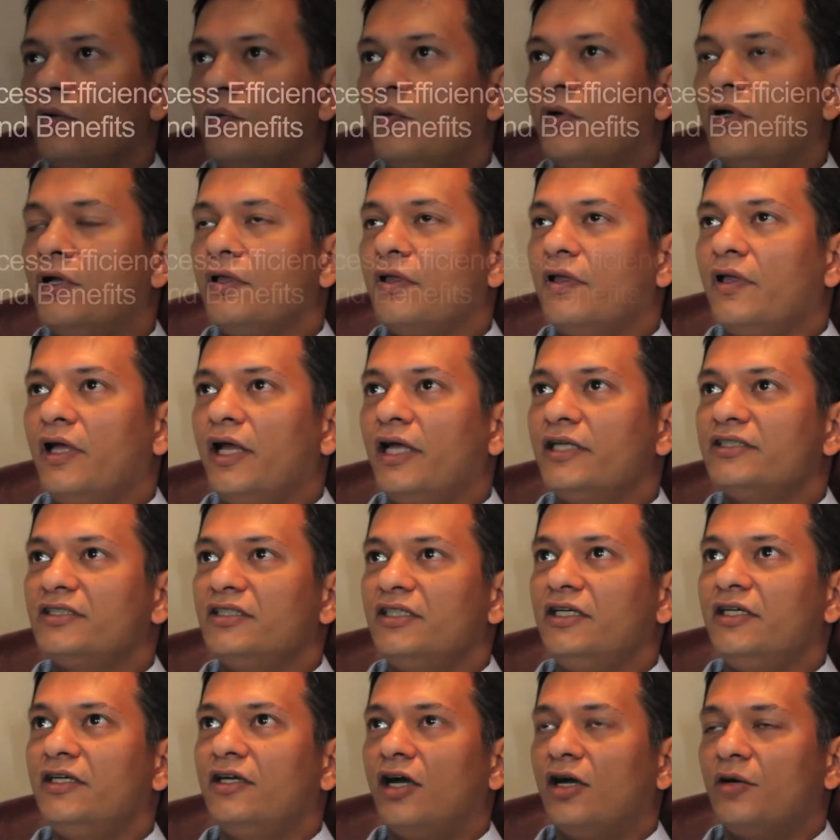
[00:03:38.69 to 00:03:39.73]
Well, as
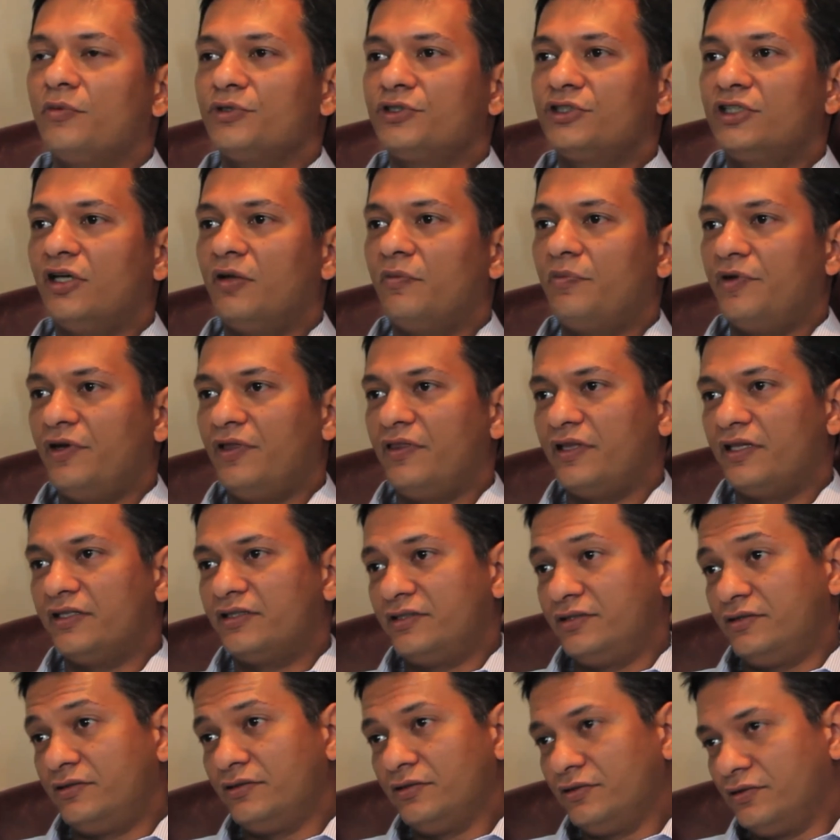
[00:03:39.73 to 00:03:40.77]
an e-commerce company
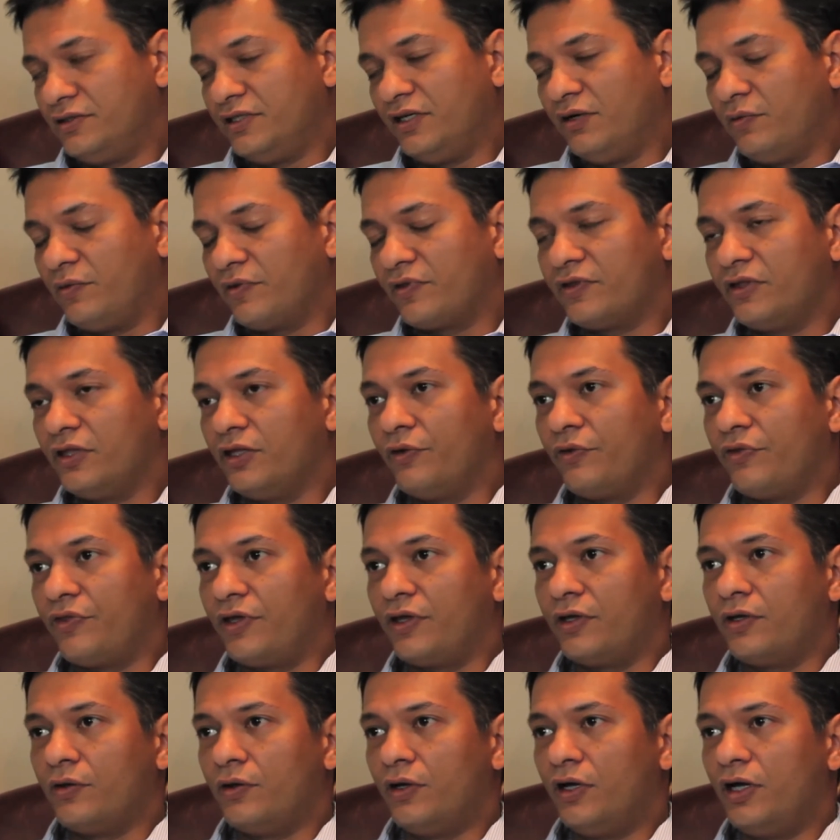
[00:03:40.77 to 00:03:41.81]
that dealt with
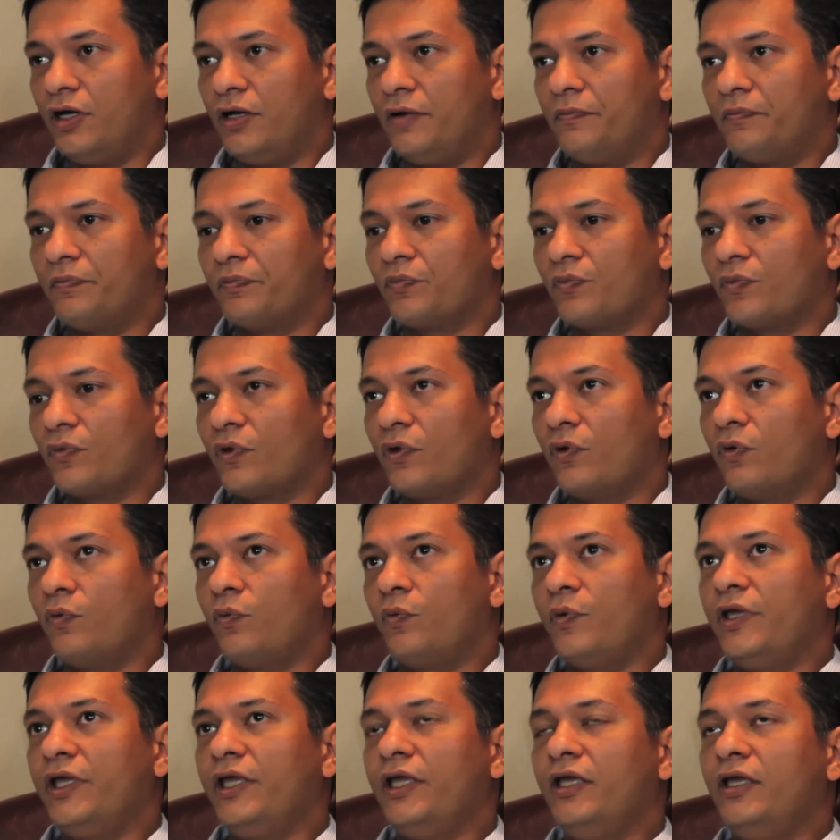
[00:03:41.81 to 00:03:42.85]
clothing,
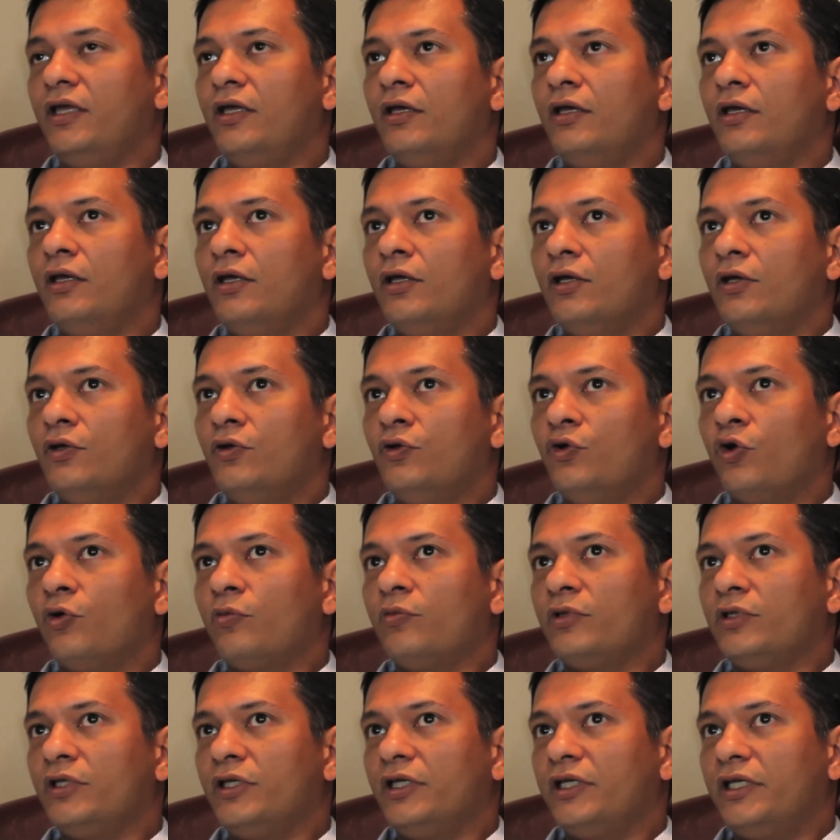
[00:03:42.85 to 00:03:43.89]
we
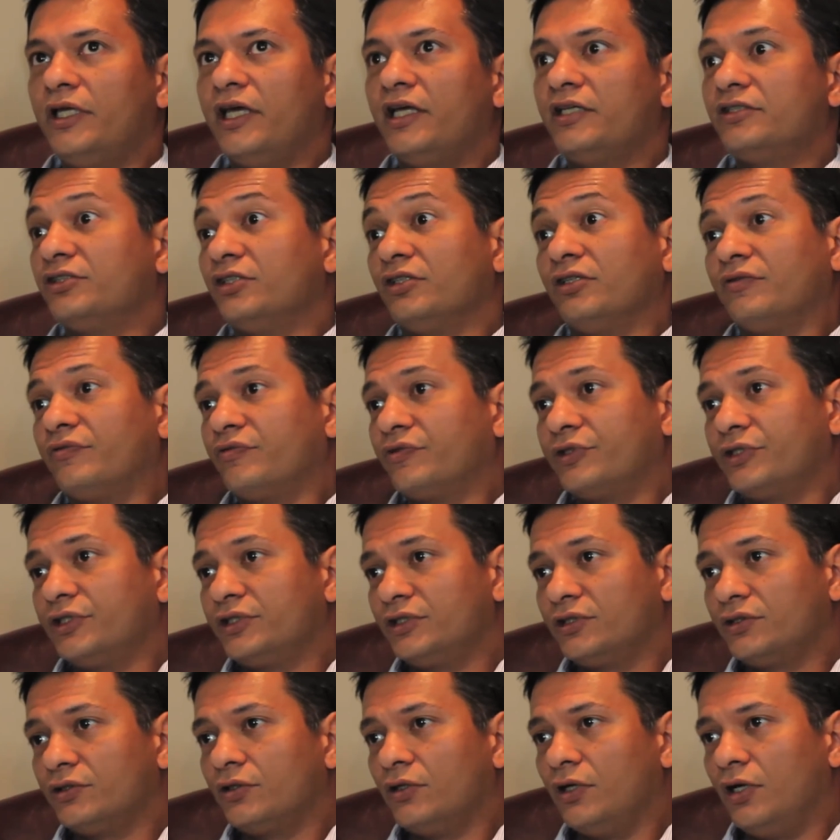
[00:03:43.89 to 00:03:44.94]
normally get
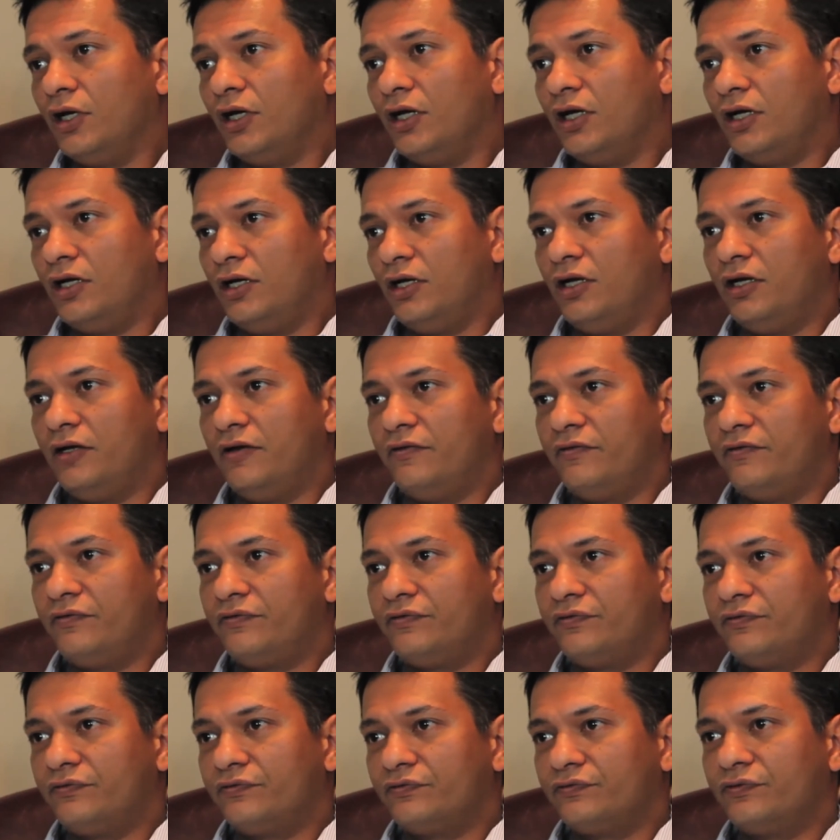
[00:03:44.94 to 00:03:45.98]
deliveries
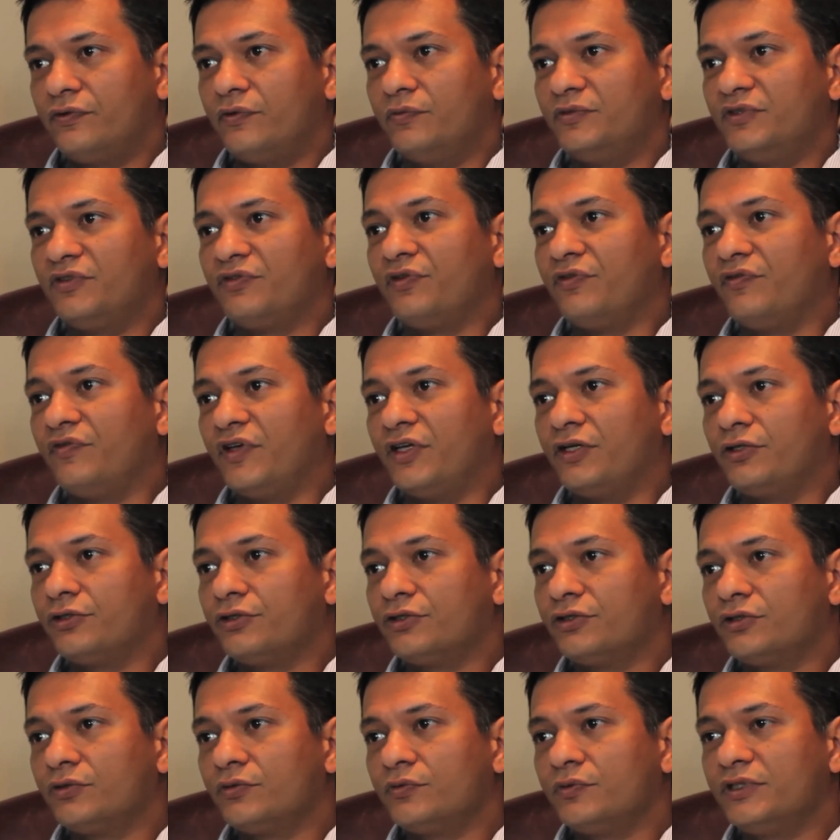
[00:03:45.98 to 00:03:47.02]
from different
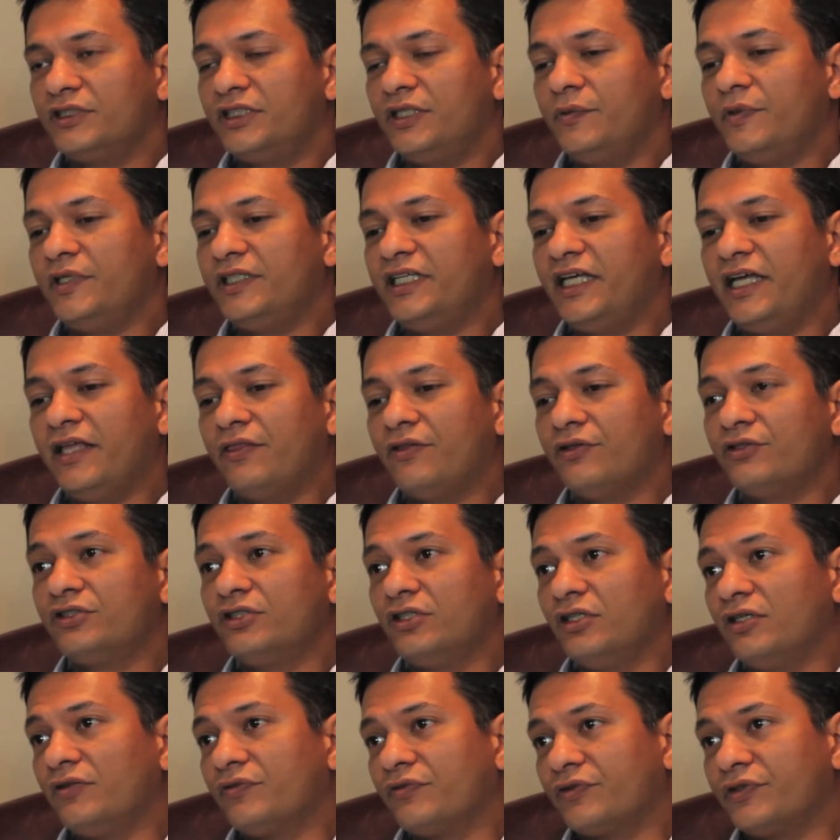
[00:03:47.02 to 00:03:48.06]
vendors. We take those
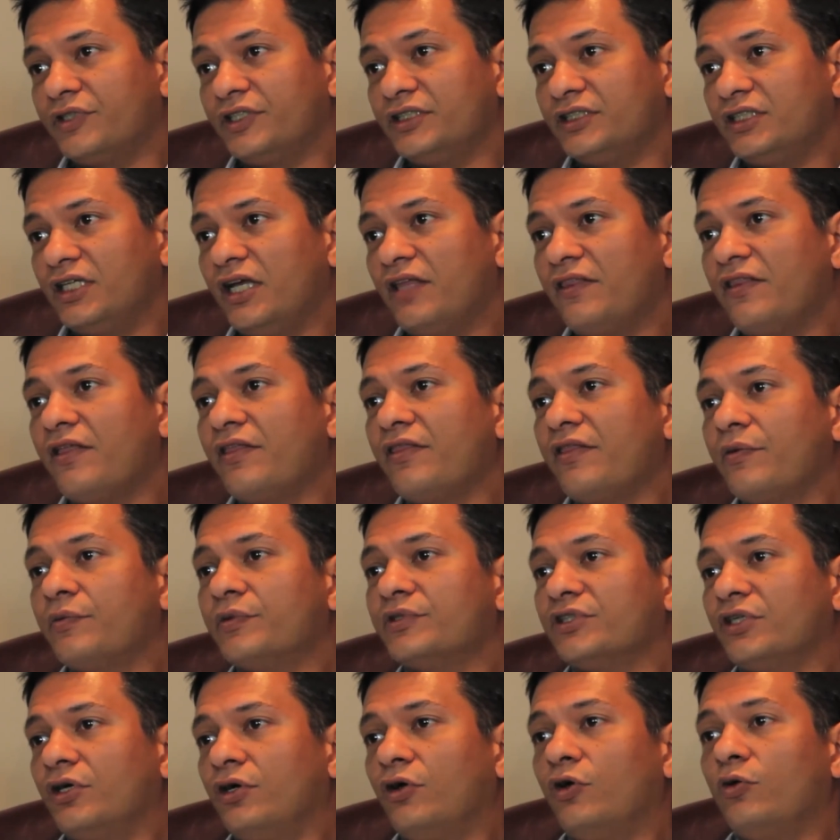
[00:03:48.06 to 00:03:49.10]
deliveries, and then there
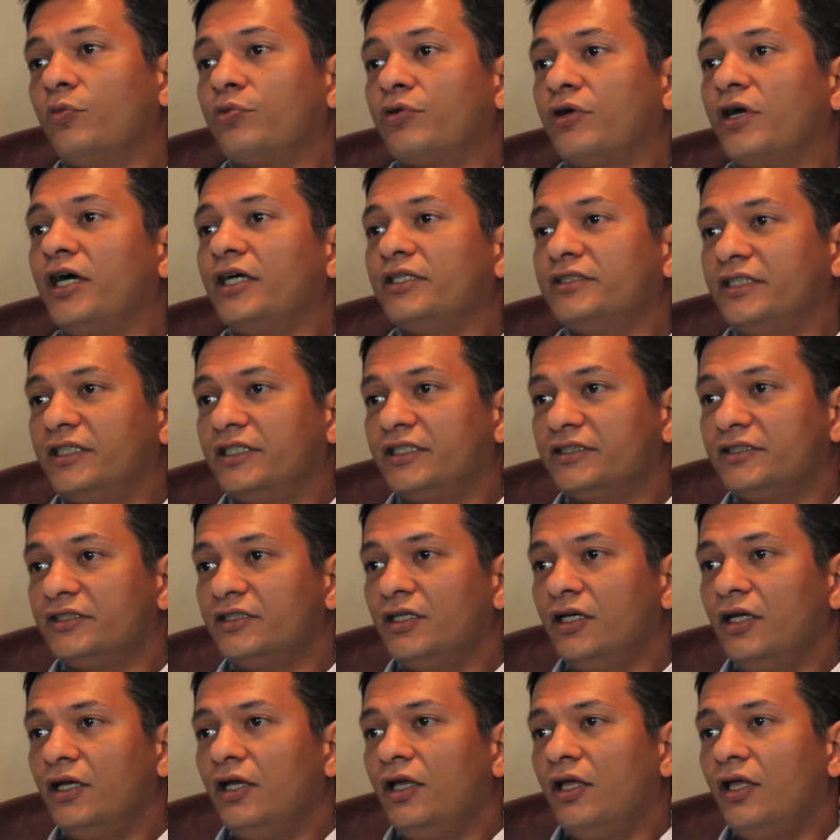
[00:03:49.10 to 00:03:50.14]
was a whole process
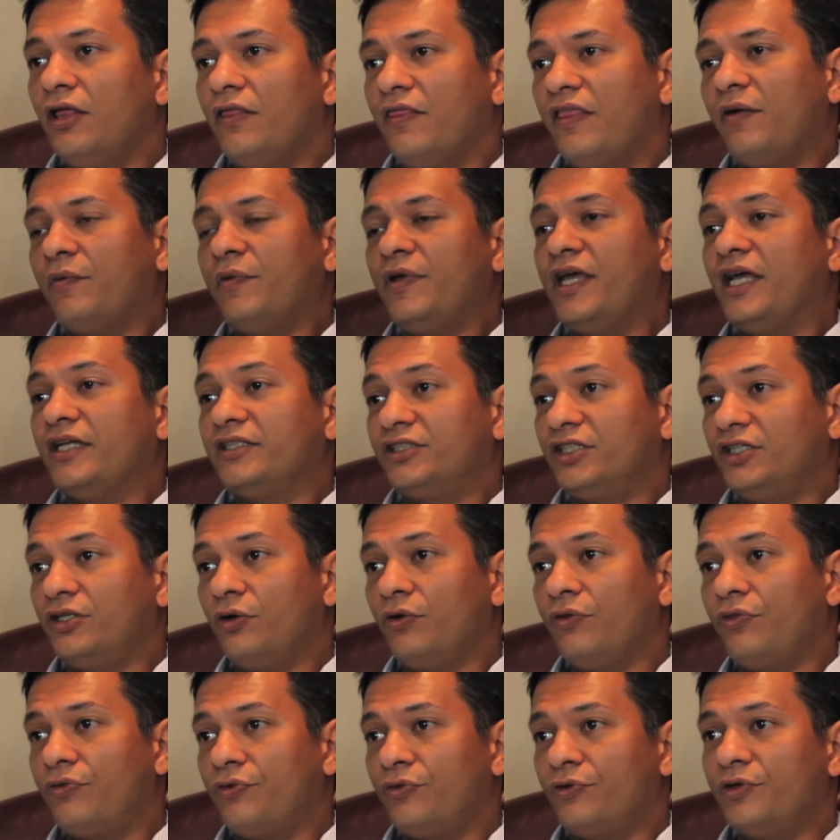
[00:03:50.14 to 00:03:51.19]
that we had to
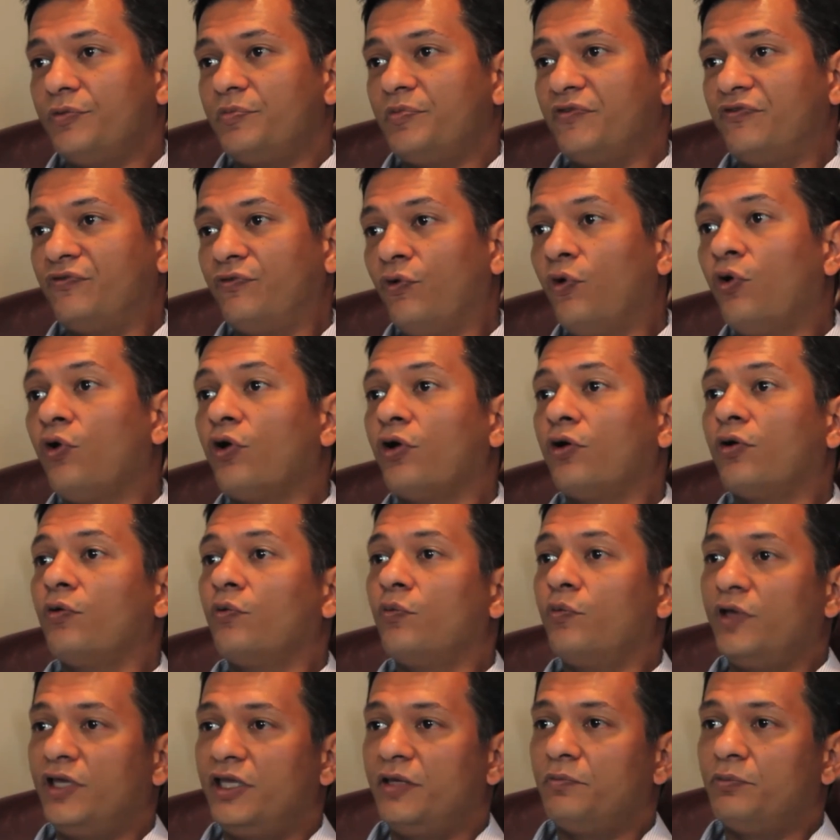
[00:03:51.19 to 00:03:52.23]
go through before
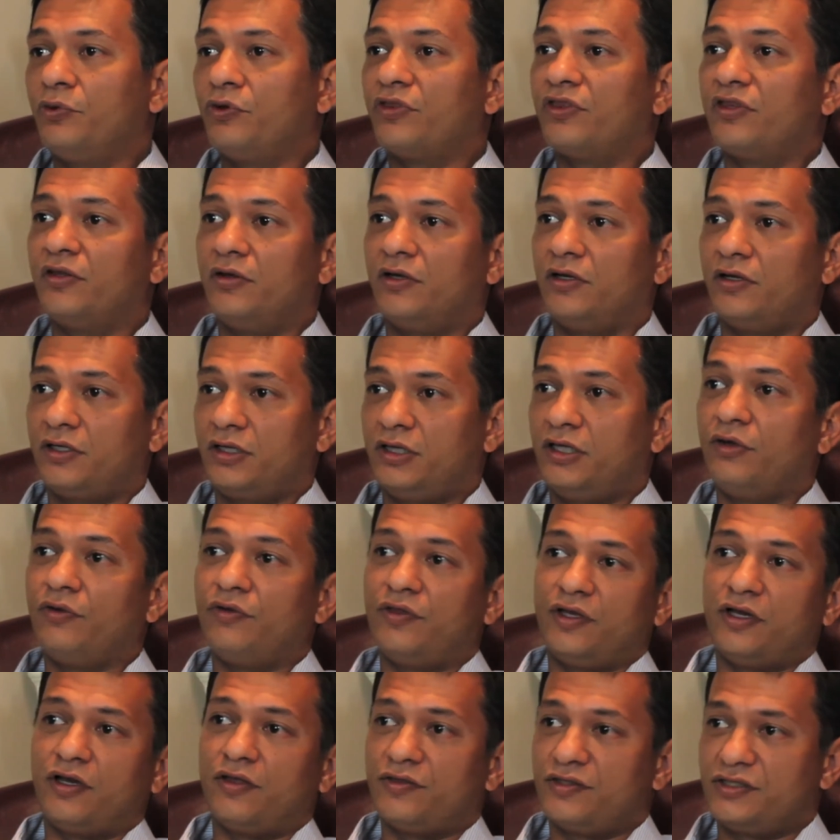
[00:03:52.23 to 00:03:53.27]
we can put the
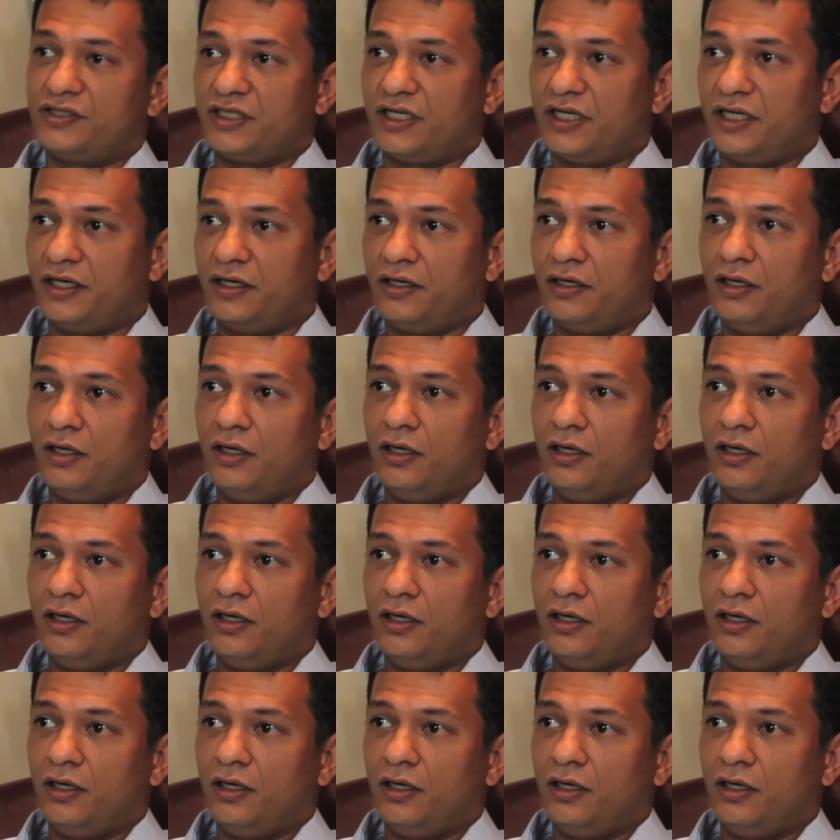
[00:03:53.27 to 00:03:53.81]
clothing on the site.